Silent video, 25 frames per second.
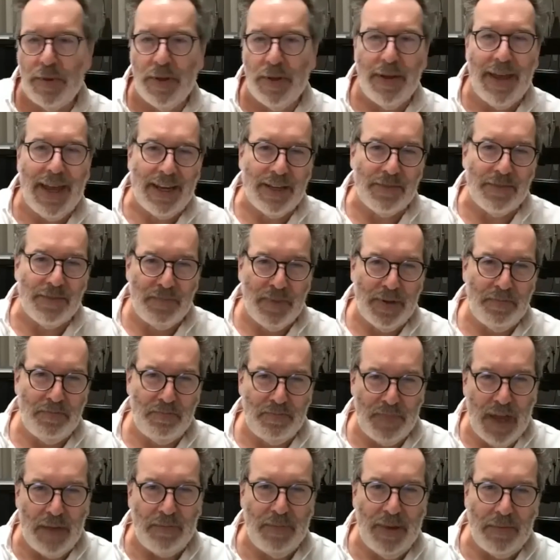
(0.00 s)

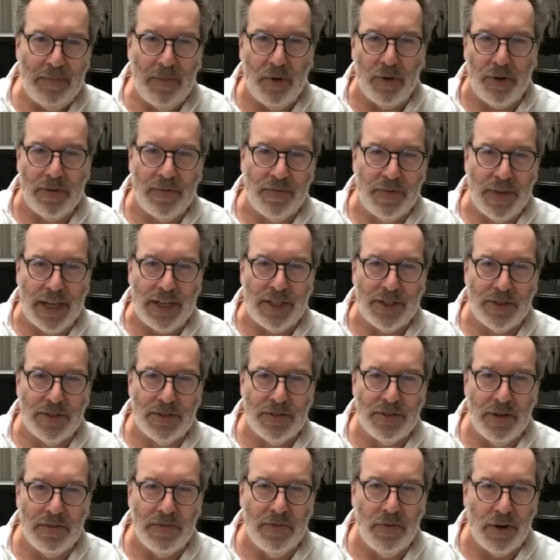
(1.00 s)
a bit more inflation
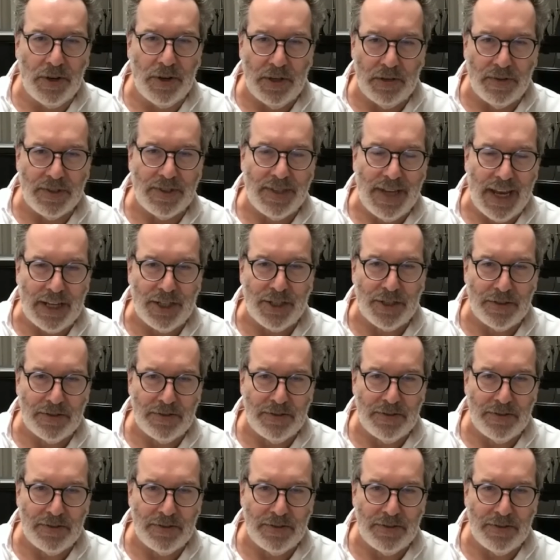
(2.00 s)
to avoid a recession.